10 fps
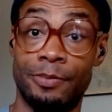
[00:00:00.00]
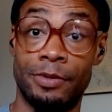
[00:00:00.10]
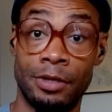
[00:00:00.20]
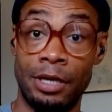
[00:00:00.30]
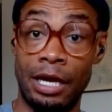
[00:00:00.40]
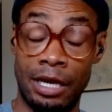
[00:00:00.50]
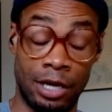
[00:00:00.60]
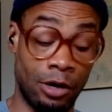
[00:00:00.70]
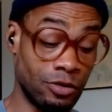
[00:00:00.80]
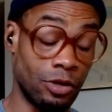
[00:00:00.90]
and it goes to a
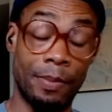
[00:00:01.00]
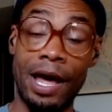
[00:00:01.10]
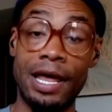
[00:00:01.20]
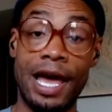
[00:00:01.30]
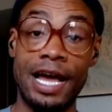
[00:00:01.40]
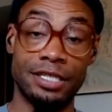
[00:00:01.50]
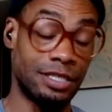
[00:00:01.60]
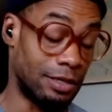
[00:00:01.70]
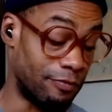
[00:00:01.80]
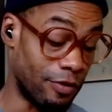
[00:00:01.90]
pile of ashes, and
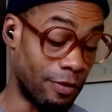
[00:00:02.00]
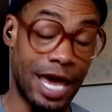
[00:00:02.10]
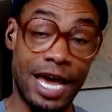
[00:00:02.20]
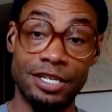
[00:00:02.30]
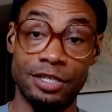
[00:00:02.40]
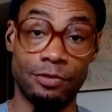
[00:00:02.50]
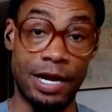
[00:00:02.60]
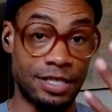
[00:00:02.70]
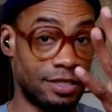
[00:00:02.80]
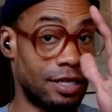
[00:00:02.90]
from the ashes rises
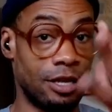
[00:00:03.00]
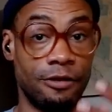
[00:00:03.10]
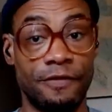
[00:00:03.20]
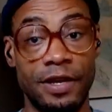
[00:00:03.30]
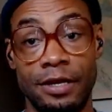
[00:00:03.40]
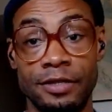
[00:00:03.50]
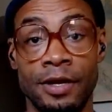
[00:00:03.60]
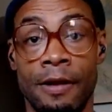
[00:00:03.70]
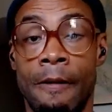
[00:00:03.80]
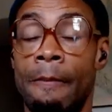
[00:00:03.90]
another phoenix.
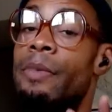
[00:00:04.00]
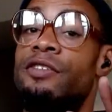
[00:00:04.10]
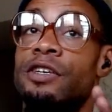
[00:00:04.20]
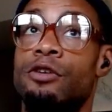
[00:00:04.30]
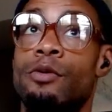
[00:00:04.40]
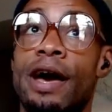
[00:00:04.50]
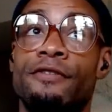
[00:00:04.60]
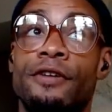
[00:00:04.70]
But see, you have to.